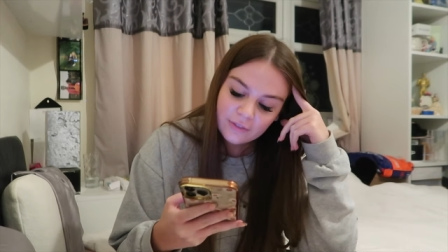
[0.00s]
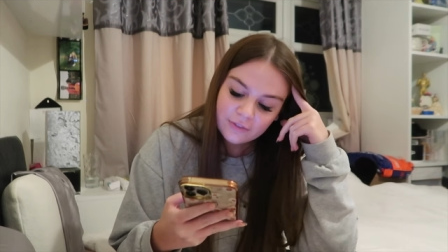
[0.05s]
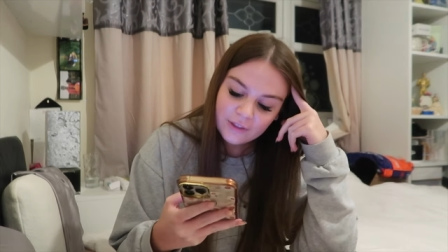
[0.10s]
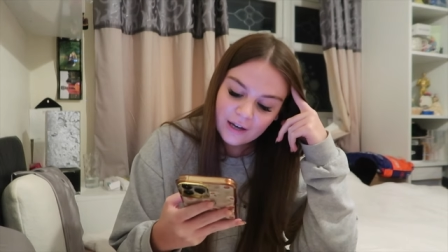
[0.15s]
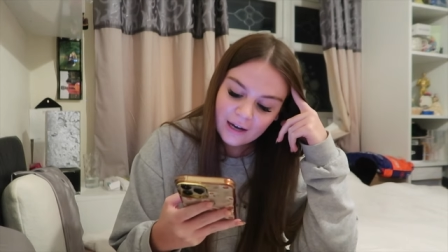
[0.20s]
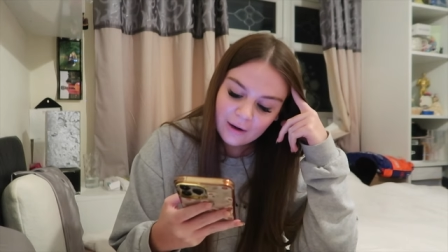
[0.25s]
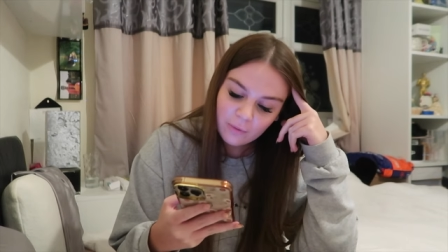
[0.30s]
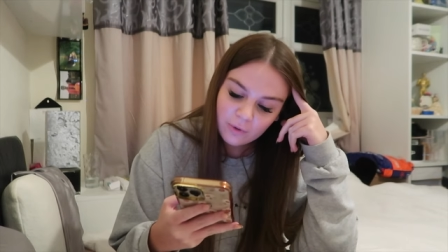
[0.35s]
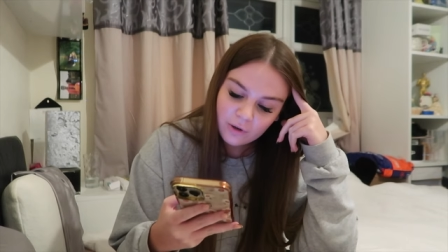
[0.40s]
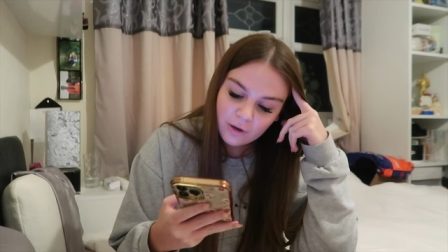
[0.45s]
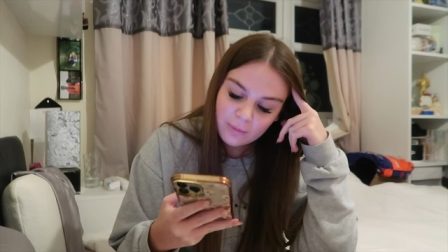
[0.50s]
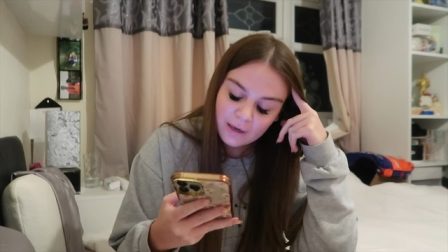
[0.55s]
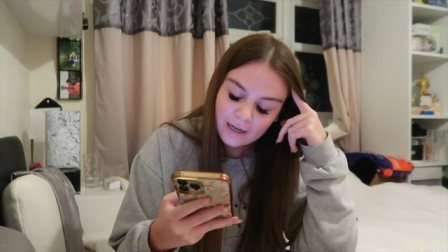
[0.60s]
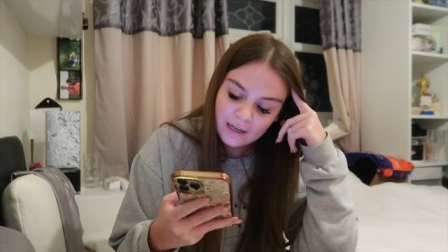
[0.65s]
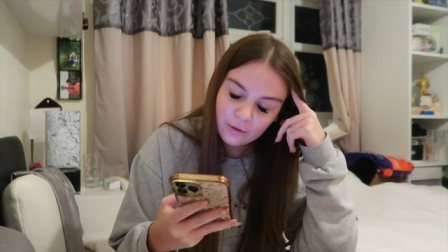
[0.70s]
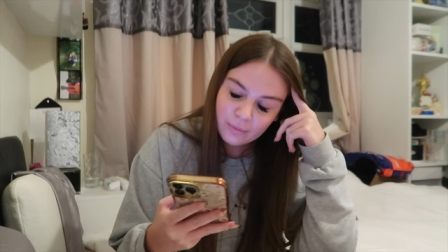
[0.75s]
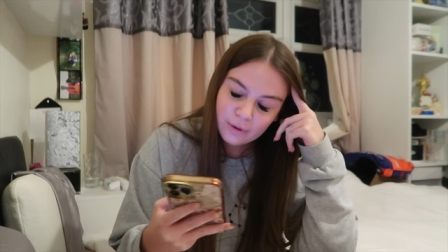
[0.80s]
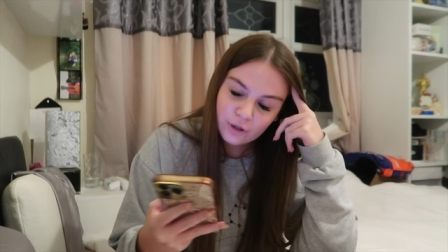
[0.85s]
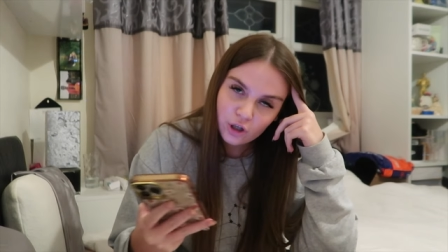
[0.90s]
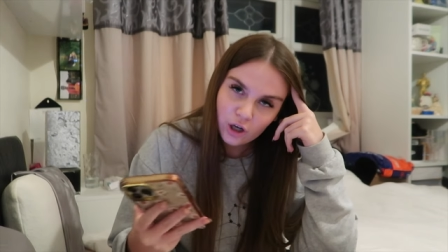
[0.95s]
that one I'm a
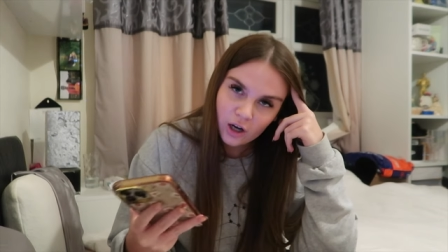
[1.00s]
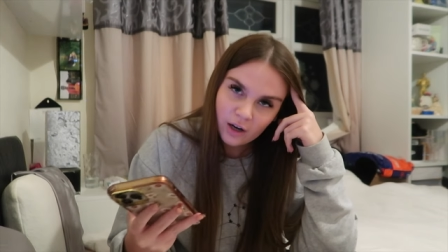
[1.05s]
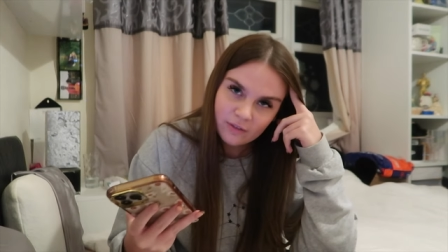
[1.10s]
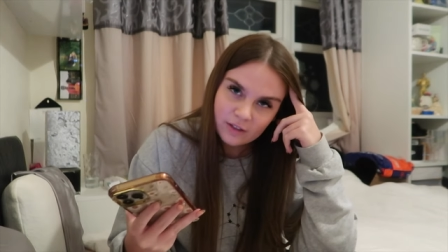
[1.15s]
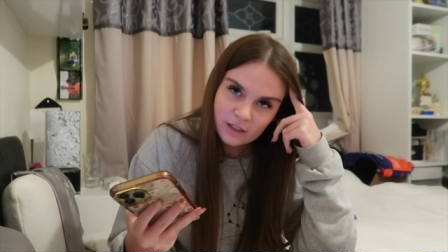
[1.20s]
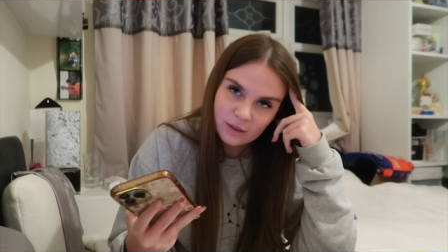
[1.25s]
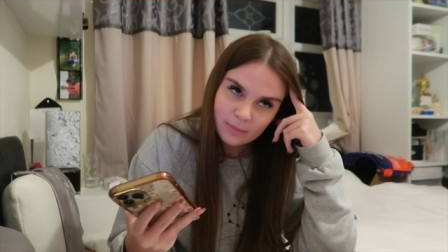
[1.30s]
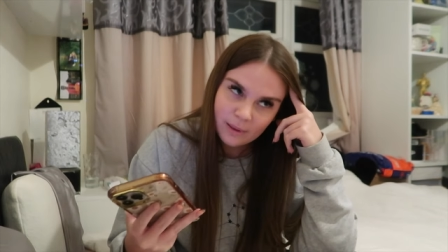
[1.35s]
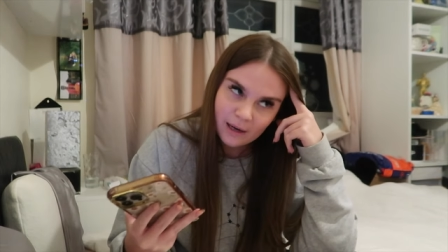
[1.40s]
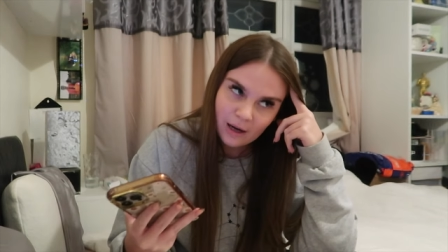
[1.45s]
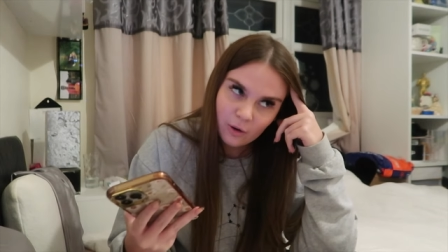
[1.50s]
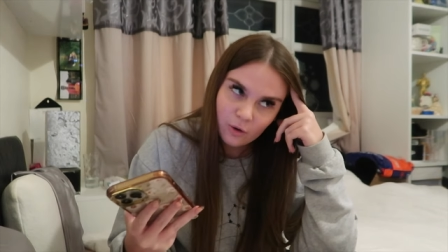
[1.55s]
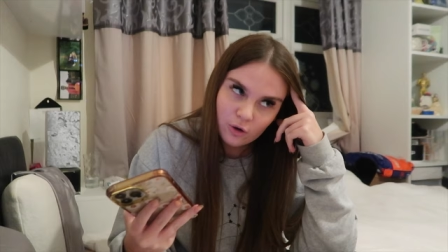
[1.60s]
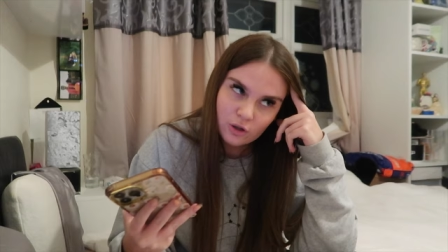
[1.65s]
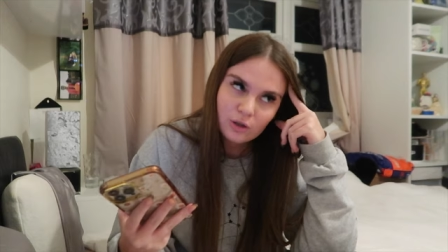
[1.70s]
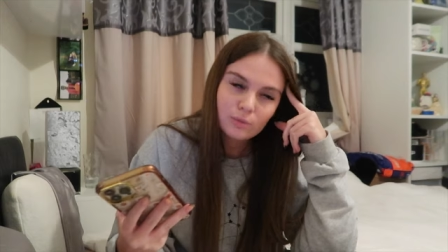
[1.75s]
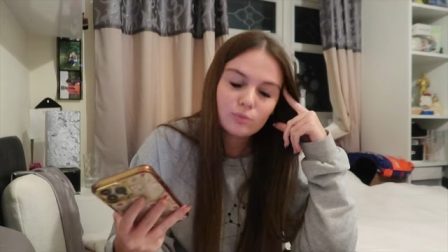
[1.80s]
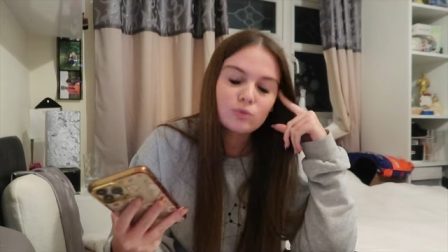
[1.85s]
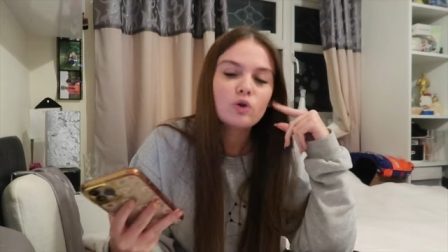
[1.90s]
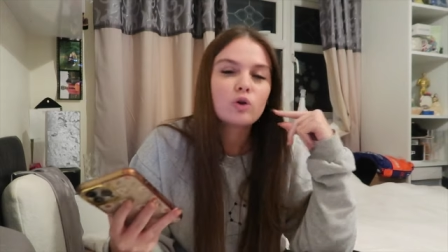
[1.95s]
little bit nervous about
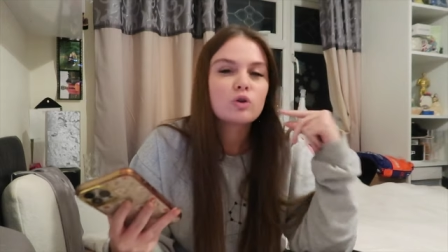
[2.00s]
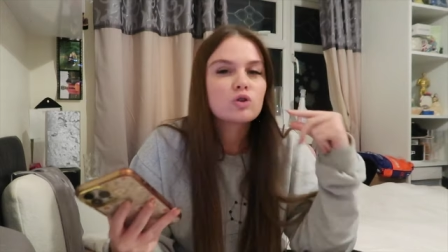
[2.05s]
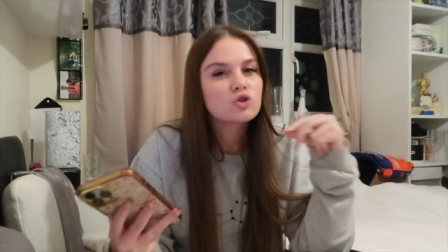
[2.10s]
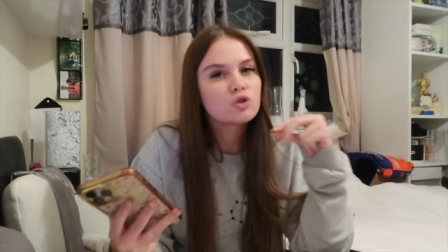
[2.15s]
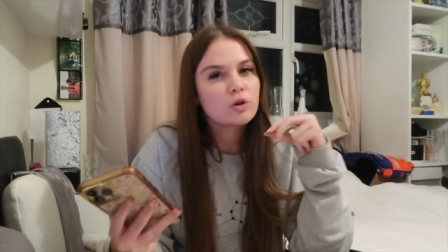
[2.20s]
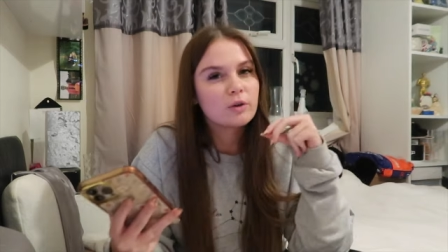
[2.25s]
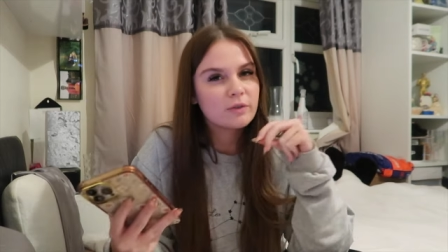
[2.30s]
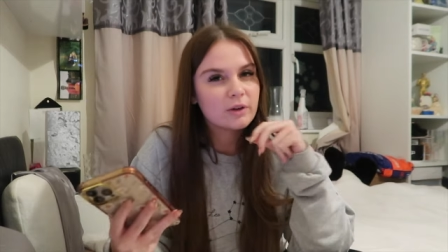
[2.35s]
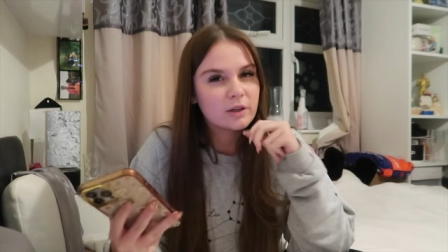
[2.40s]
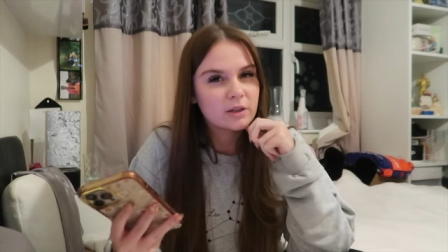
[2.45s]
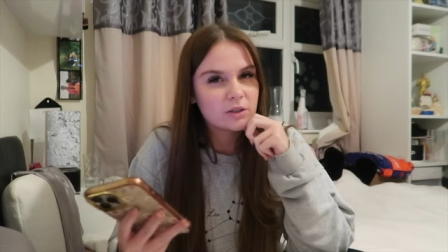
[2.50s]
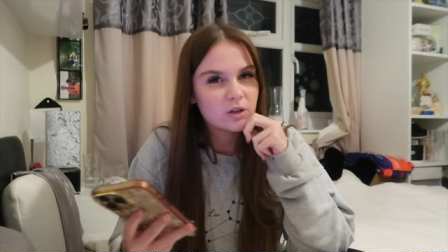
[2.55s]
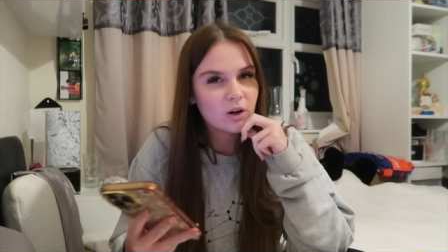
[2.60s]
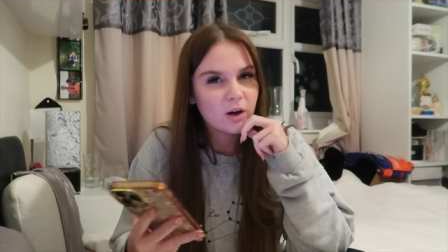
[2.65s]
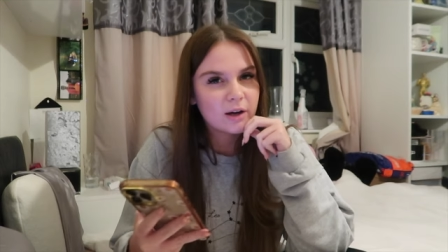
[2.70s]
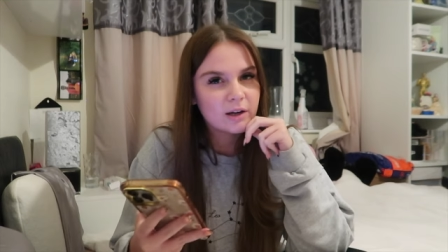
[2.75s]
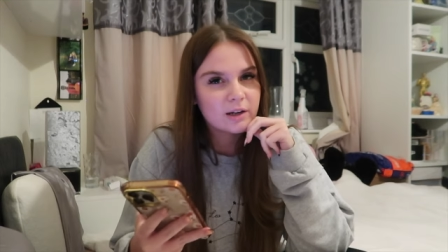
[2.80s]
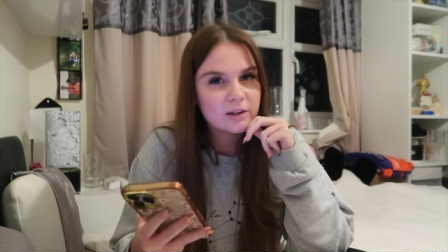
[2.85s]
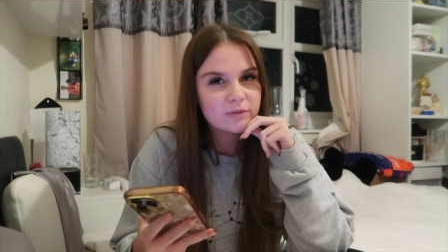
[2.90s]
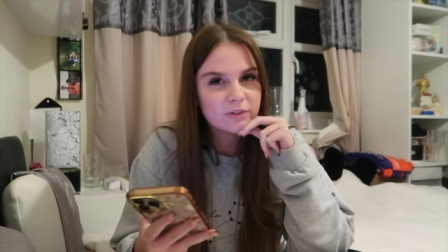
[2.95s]
because I'm not sure if it
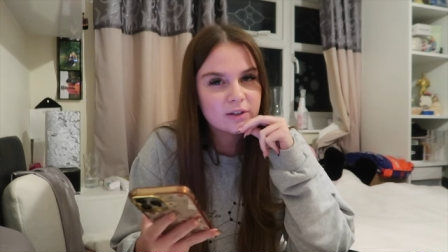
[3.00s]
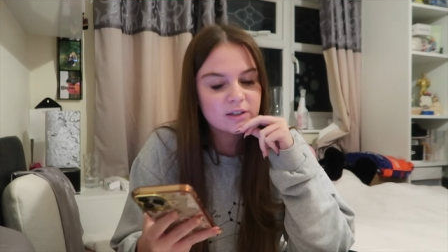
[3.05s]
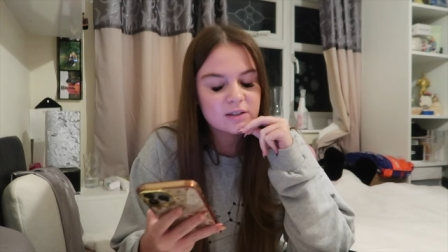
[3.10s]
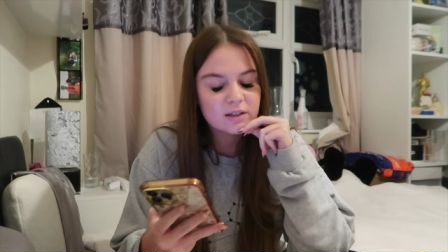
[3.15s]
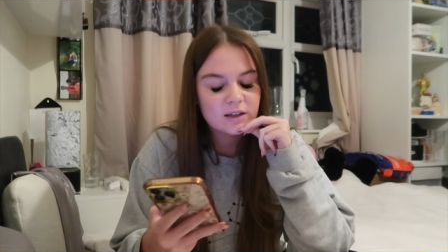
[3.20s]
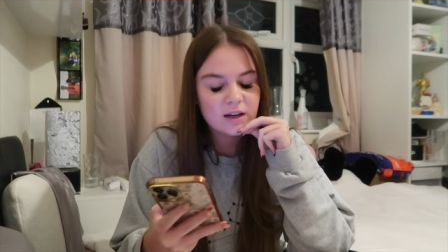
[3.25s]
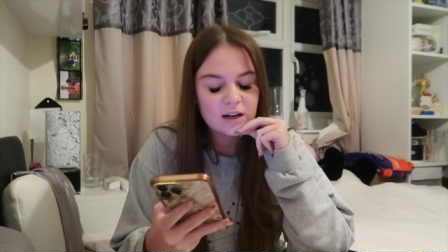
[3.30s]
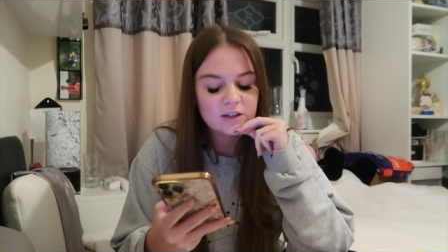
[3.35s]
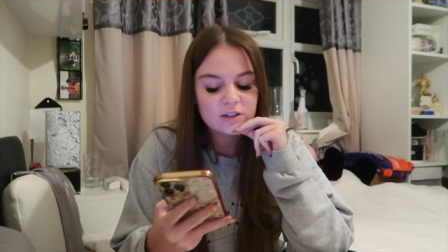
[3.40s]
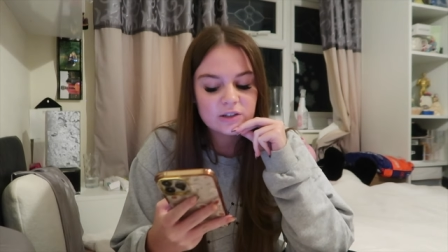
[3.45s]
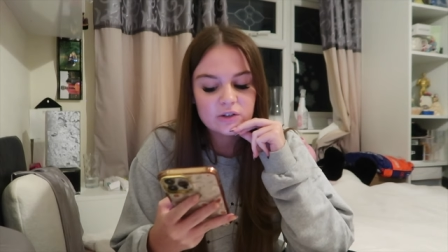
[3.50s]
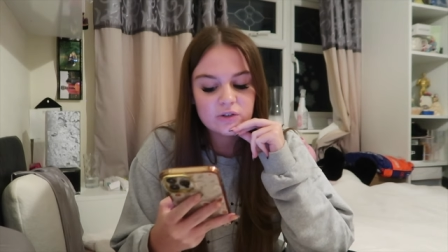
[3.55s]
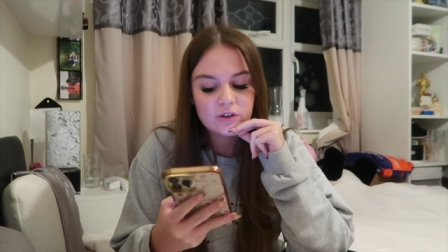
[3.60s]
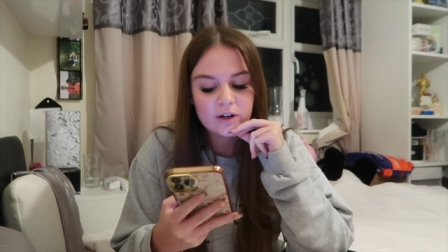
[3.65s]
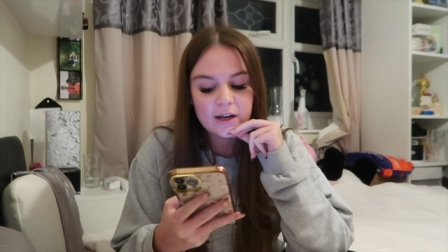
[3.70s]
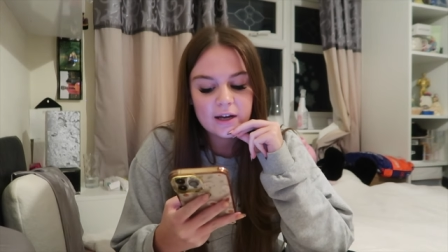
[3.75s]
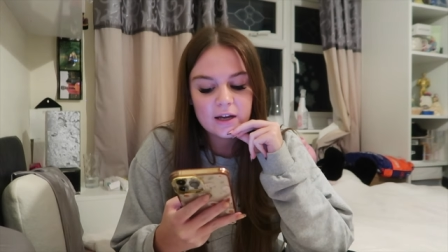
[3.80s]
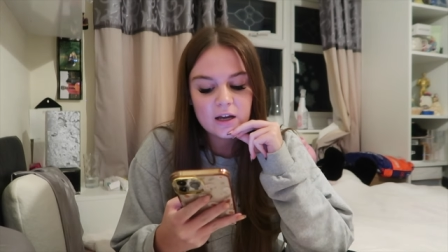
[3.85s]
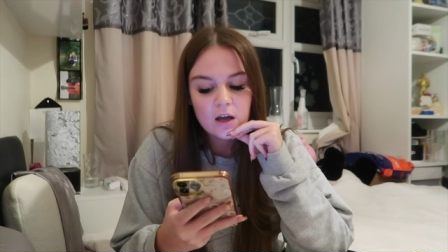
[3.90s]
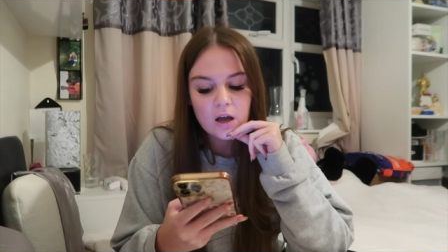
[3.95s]
entirely fits the
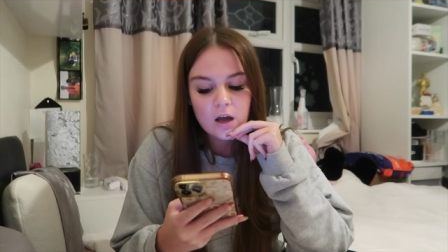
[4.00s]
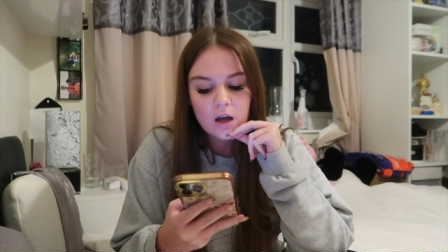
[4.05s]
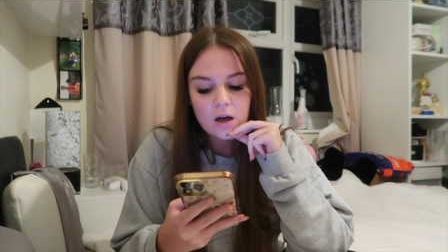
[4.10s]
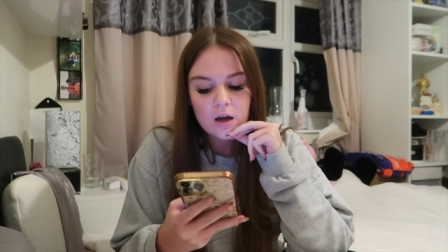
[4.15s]
category.